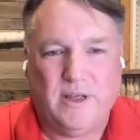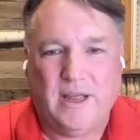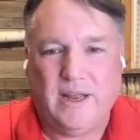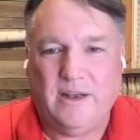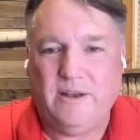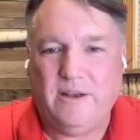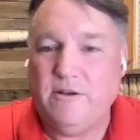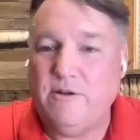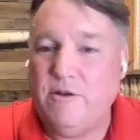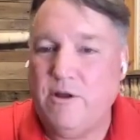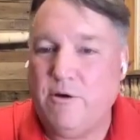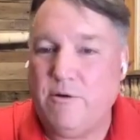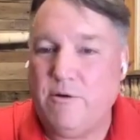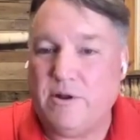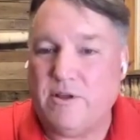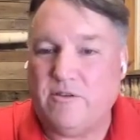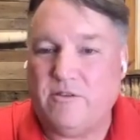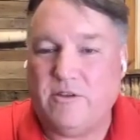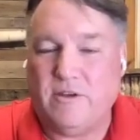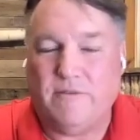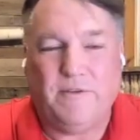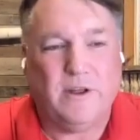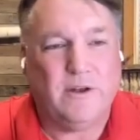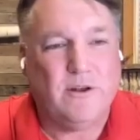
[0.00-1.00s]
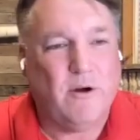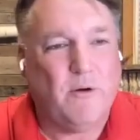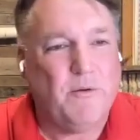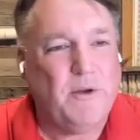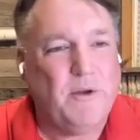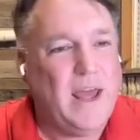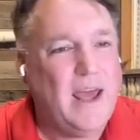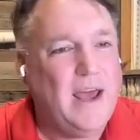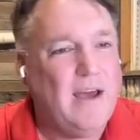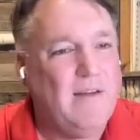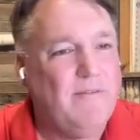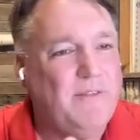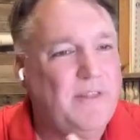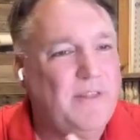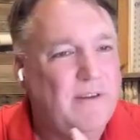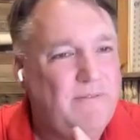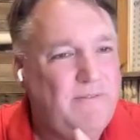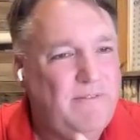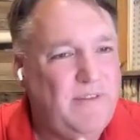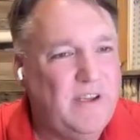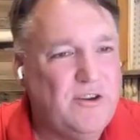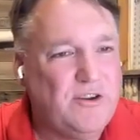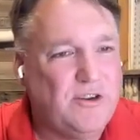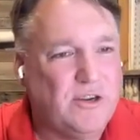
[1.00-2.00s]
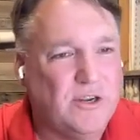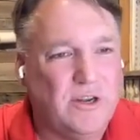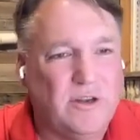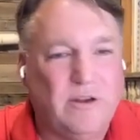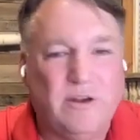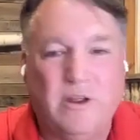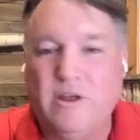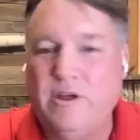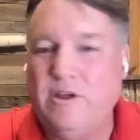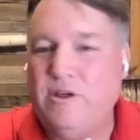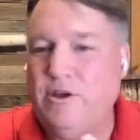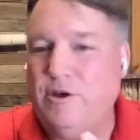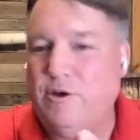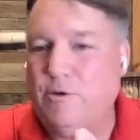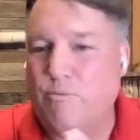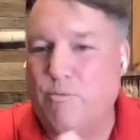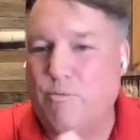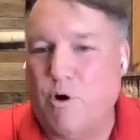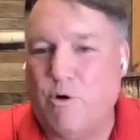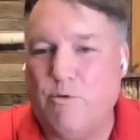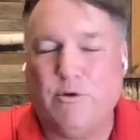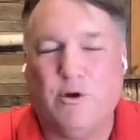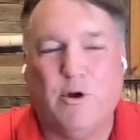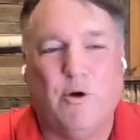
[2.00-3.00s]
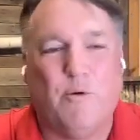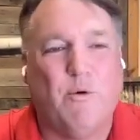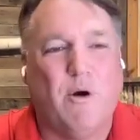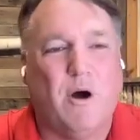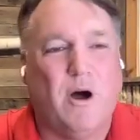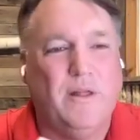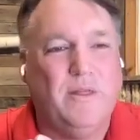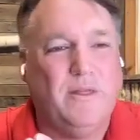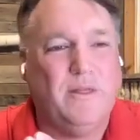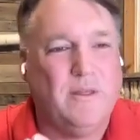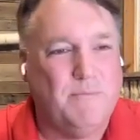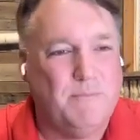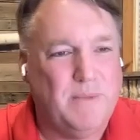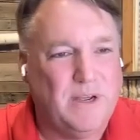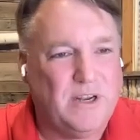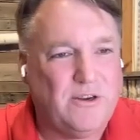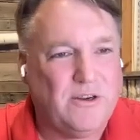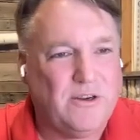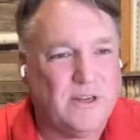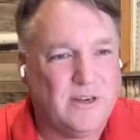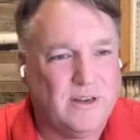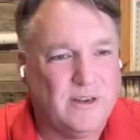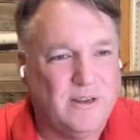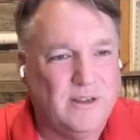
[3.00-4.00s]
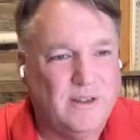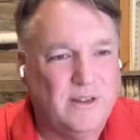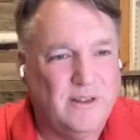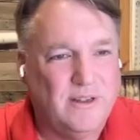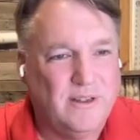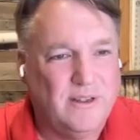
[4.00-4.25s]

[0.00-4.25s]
And notice if you don't have the vision, you won't go on the mission.